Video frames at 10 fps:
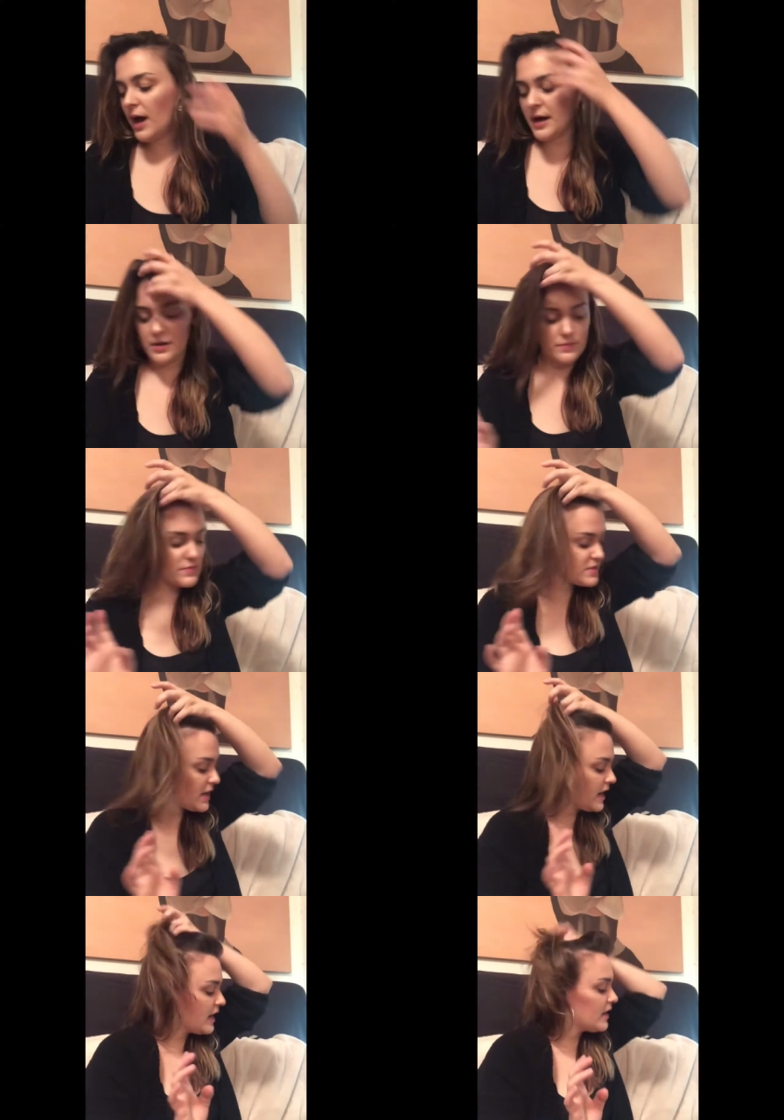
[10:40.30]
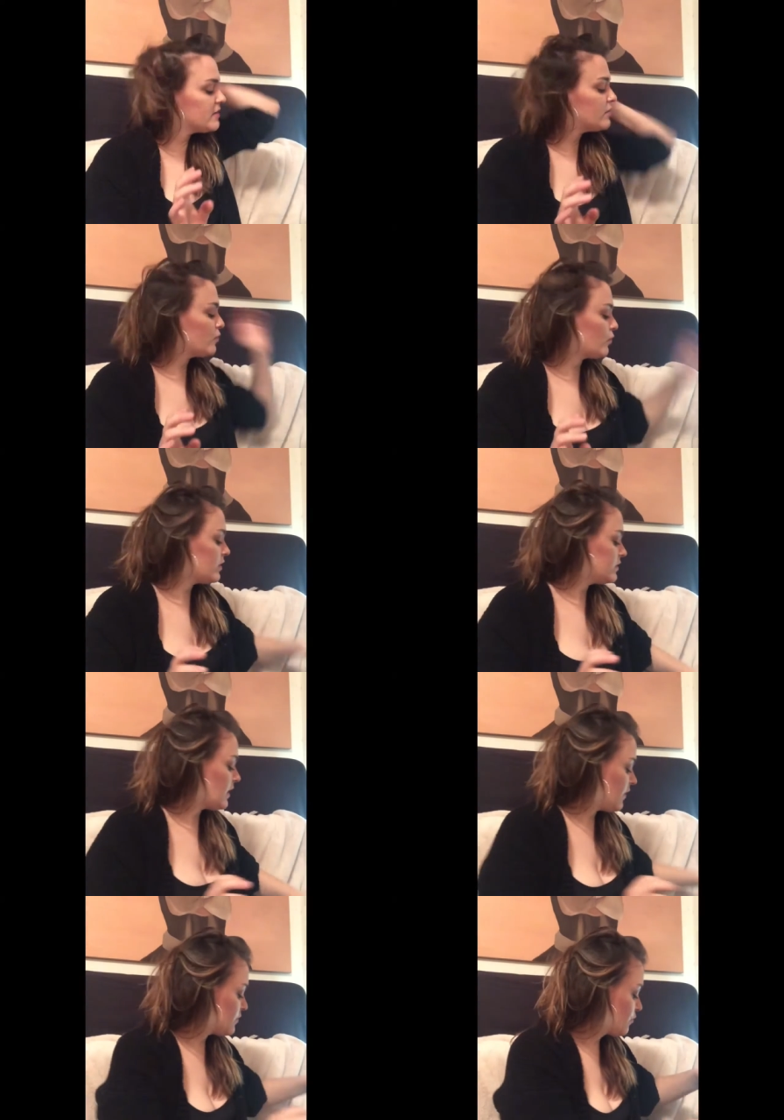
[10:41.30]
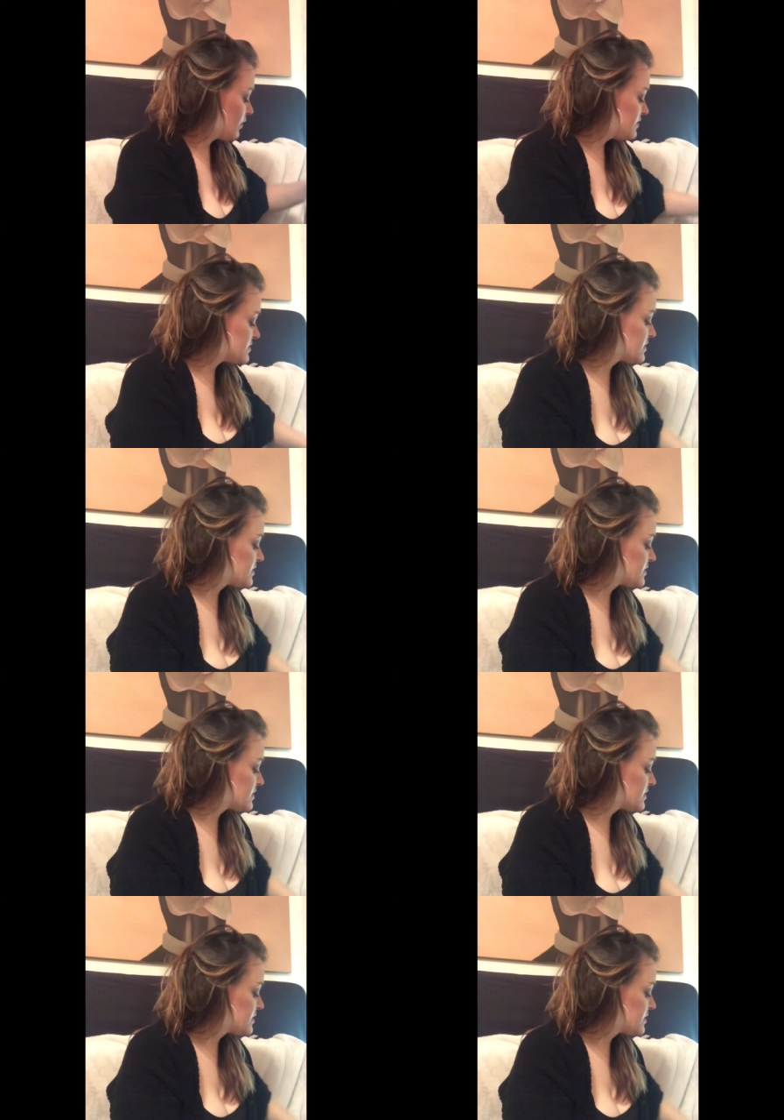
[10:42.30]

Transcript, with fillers: items, and one of the other ones,